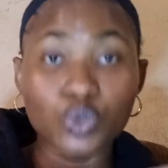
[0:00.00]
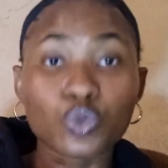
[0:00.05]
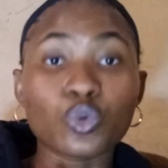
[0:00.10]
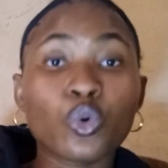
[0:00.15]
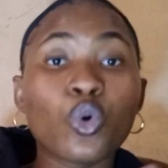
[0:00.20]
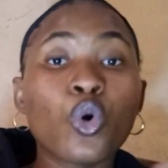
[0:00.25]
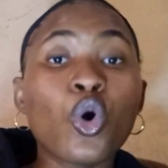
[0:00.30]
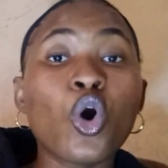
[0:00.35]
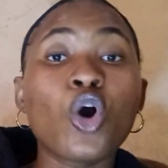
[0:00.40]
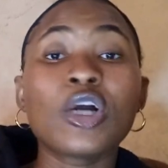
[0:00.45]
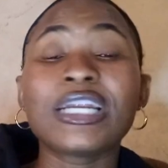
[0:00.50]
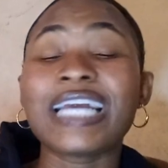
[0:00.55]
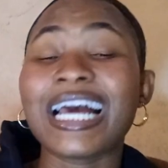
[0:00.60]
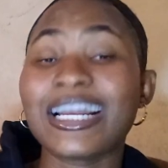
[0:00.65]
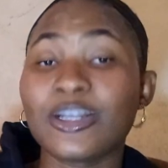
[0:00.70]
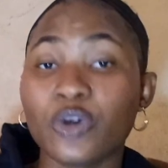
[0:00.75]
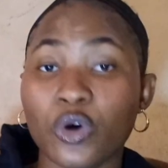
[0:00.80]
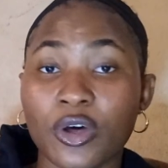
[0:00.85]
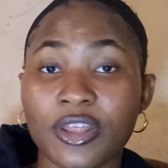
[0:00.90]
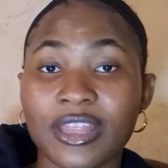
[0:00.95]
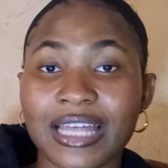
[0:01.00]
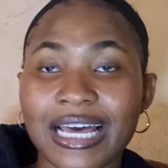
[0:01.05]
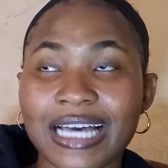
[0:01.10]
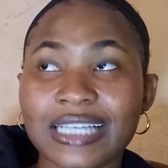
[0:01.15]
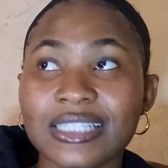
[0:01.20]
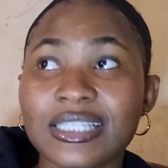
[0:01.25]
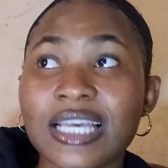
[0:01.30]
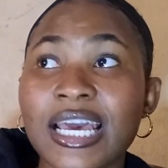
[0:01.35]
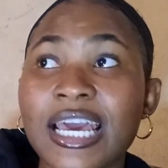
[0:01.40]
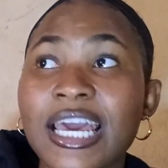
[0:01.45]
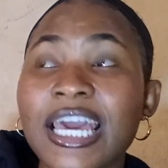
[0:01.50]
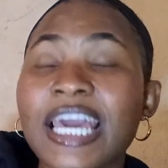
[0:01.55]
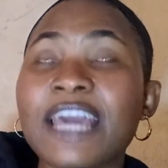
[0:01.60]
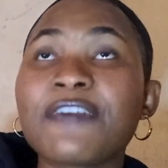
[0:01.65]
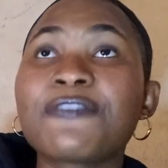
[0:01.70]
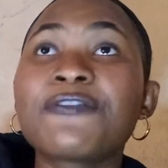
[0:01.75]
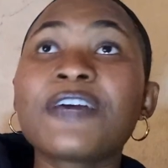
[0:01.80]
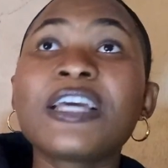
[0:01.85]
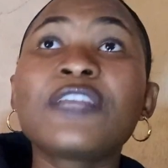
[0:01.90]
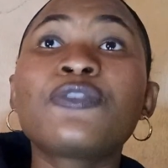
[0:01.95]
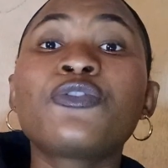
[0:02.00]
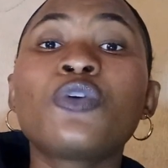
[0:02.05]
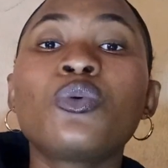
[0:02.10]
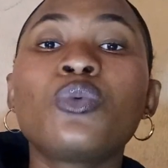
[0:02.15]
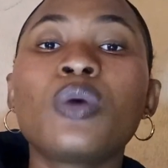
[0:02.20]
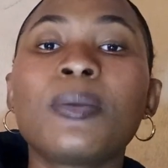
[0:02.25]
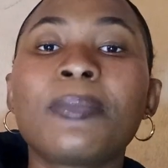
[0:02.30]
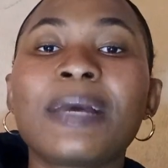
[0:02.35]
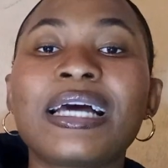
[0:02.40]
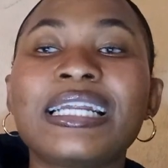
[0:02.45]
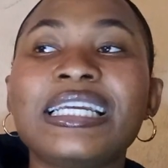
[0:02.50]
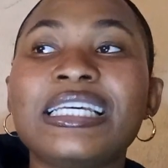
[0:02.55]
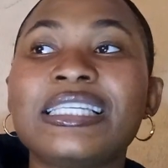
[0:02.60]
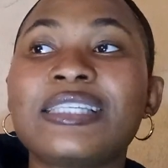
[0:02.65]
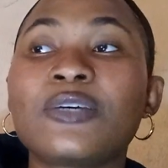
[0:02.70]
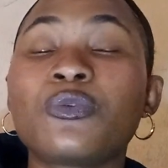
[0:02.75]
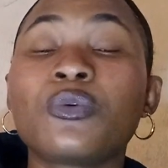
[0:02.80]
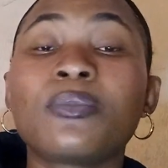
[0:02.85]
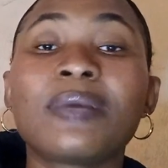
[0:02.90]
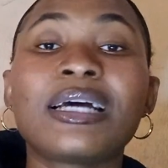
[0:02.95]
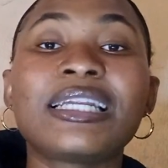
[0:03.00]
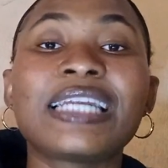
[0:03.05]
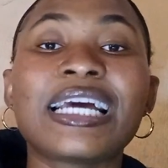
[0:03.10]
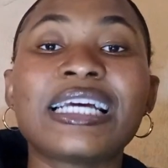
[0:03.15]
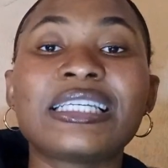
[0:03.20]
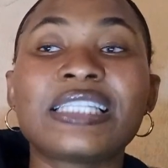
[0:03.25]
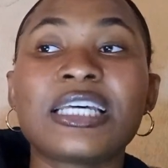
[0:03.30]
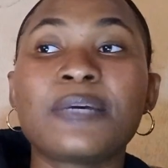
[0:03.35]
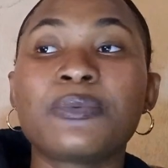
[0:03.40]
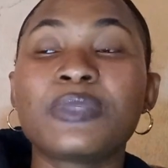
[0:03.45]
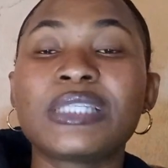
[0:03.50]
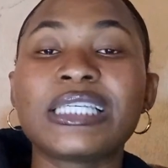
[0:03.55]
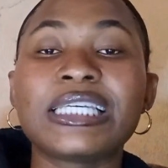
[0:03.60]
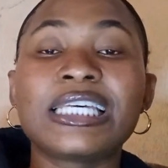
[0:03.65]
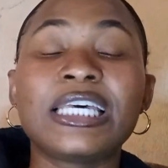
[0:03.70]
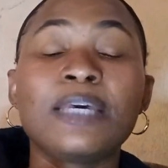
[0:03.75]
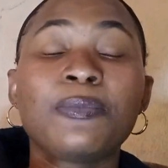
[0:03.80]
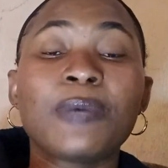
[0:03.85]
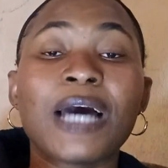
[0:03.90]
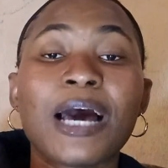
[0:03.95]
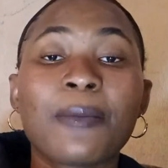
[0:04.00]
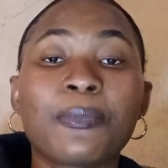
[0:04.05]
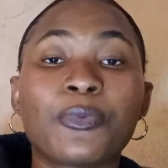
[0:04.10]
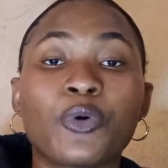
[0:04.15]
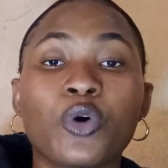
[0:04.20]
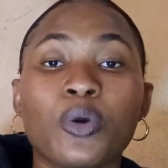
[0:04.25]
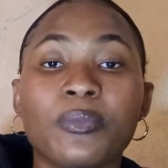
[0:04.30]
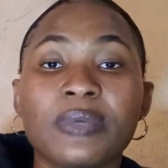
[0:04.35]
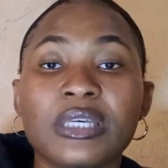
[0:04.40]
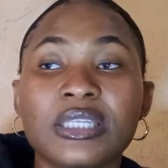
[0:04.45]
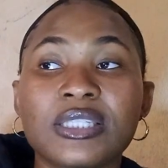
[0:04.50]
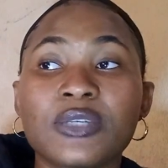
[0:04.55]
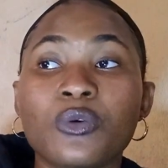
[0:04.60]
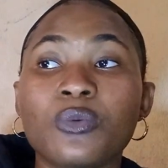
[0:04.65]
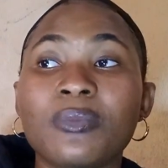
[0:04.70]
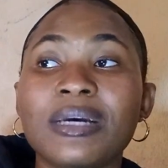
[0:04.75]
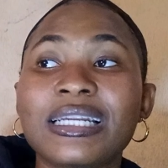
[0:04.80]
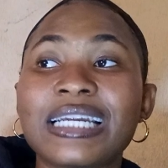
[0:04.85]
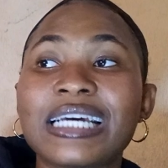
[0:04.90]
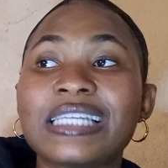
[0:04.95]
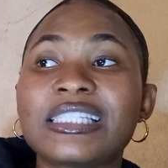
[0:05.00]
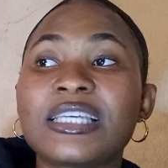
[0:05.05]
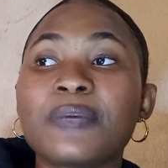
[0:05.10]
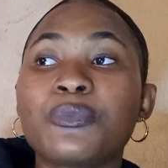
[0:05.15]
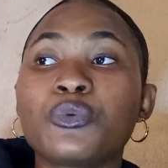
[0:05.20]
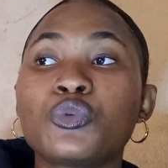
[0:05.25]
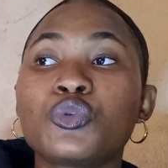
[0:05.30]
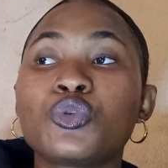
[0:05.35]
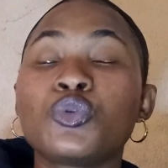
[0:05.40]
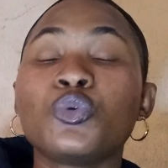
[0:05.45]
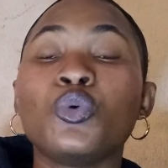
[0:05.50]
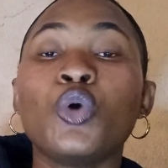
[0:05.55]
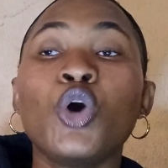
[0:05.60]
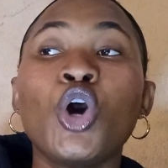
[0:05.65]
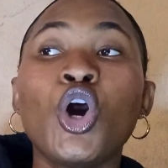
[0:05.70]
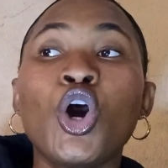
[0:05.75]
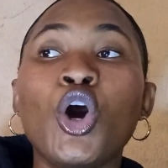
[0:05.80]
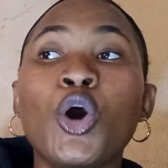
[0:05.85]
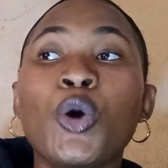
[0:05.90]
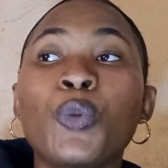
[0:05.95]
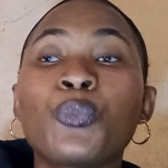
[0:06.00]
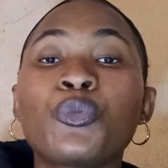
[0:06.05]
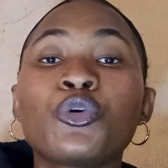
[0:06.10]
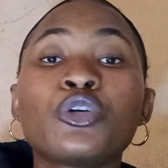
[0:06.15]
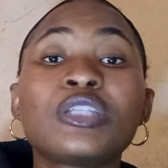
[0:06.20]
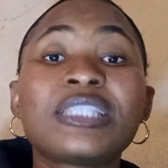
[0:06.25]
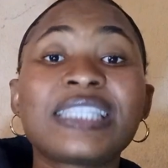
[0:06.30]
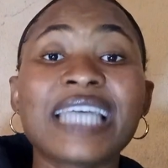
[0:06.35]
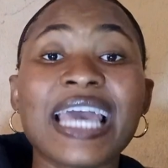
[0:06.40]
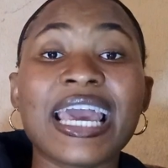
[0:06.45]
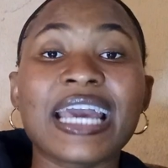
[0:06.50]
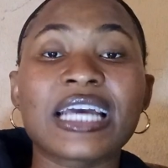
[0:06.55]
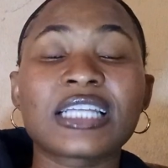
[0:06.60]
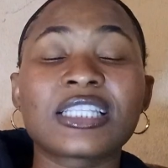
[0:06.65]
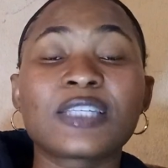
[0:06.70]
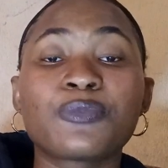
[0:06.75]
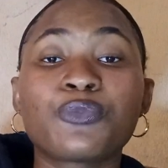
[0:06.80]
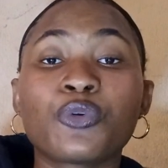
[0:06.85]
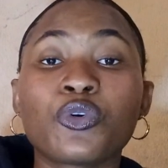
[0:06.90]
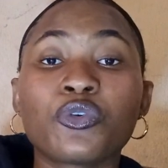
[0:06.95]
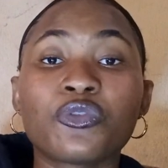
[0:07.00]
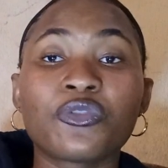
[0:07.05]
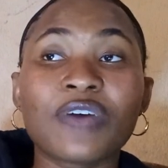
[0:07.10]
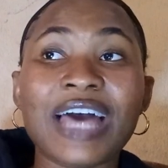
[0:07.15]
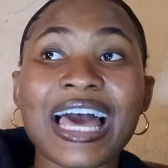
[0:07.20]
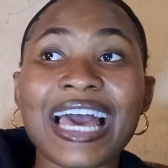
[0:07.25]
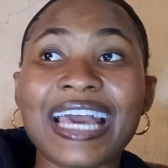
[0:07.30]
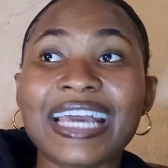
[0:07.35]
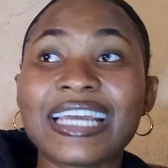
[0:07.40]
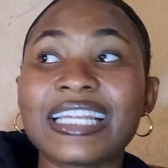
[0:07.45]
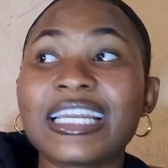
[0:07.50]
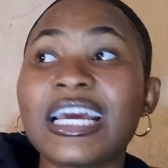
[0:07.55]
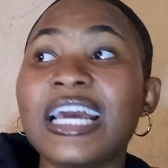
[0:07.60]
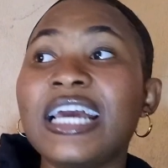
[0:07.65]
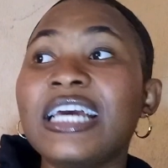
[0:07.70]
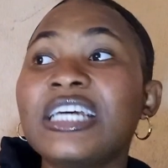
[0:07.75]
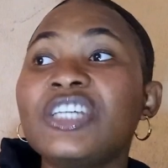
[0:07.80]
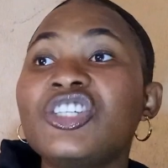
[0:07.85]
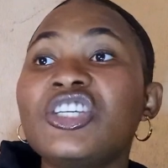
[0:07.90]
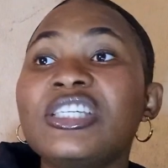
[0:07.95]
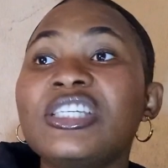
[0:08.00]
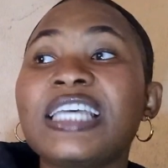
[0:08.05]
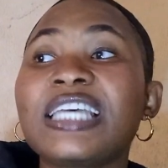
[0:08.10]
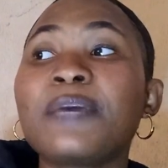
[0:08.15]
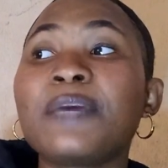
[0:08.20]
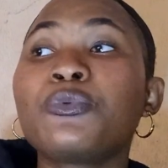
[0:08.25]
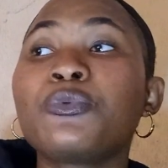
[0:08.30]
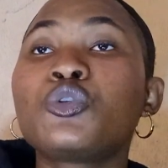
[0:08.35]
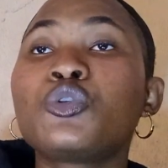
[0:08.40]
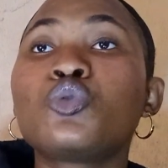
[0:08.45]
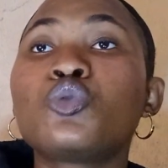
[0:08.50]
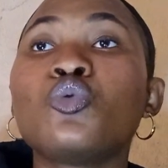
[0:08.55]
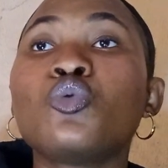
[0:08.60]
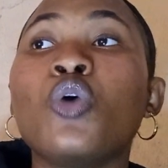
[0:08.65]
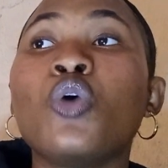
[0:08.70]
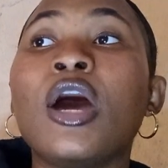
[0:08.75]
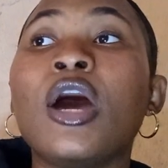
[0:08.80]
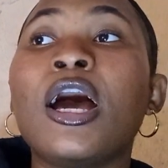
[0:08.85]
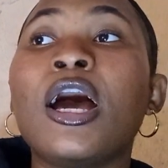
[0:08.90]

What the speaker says: to God and others. A faithful woman is a woman that is able to keep her promise, a woman that is able to protect, provide. She's able to